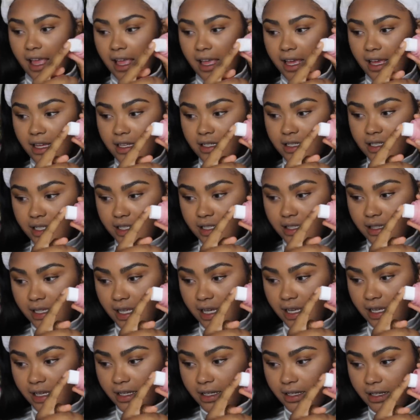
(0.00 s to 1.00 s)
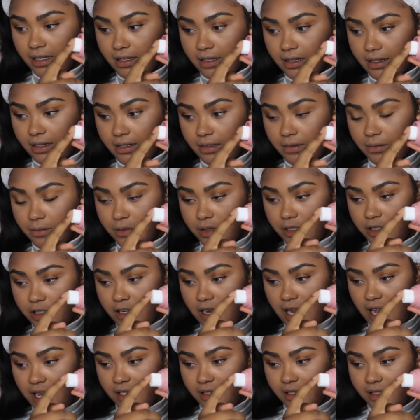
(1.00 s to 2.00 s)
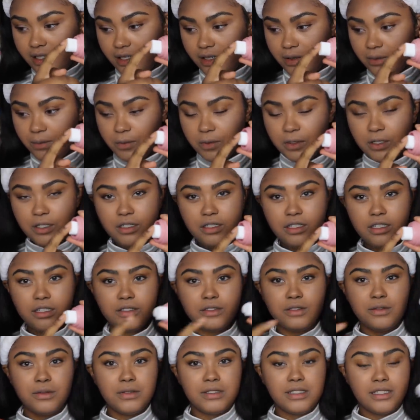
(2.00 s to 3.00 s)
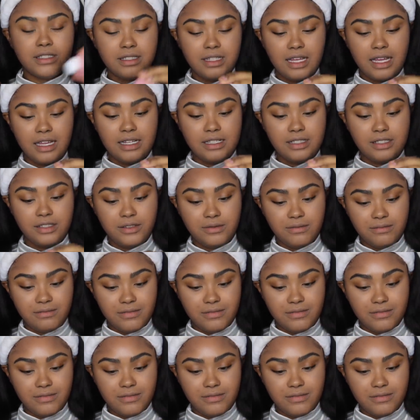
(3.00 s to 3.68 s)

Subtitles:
And it like retracts inward, so it's, I guess,